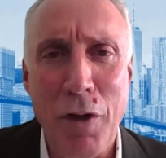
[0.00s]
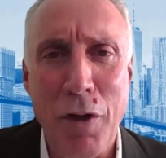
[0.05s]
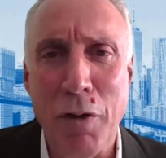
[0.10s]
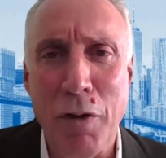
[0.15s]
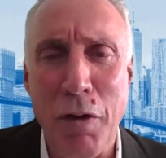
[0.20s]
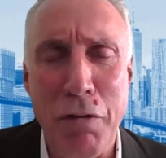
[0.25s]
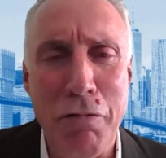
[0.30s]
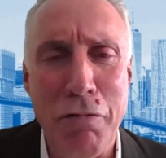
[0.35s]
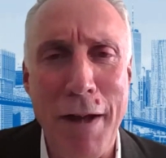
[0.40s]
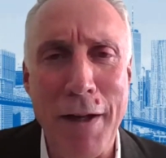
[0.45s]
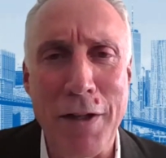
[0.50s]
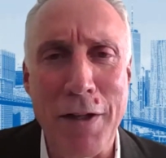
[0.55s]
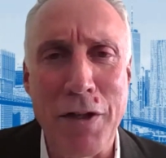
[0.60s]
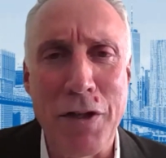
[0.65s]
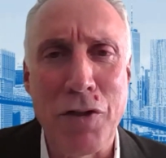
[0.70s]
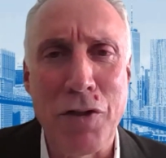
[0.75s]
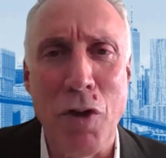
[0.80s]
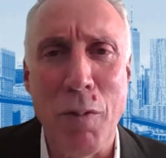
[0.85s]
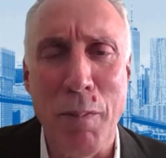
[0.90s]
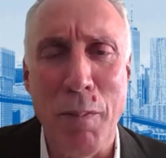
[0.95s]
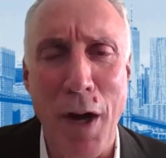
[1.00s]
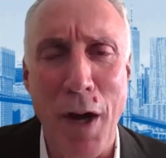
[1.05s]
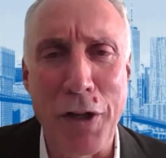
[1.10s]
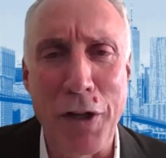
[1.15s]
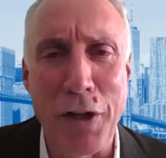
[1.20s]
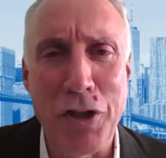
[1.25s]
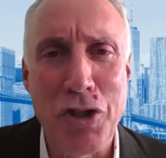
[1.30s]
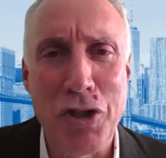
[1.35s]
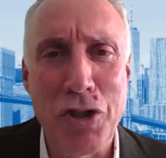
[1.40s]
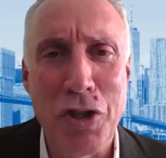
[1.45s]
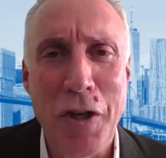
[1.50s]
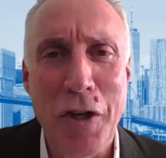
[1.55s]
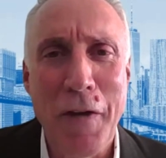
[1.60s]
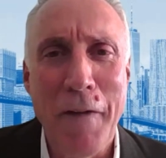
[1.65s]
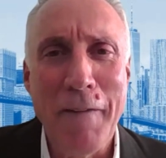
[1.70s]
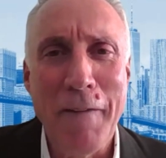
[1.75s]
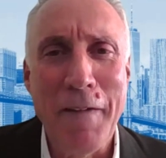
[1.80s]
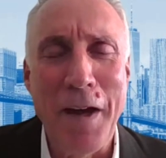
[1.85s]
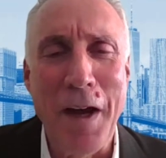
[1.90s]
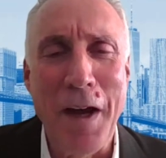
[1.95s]
who threatens so much
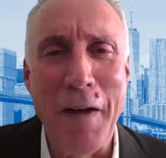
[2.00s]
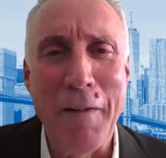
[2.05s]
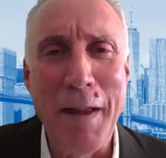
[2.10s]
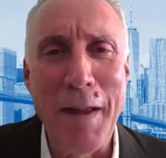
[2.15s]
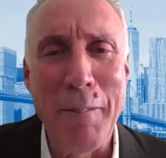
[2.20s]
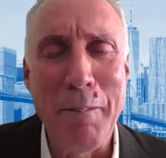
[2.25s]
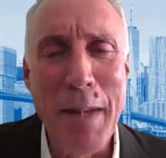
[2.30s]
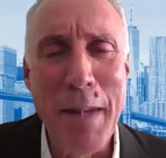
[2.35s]
that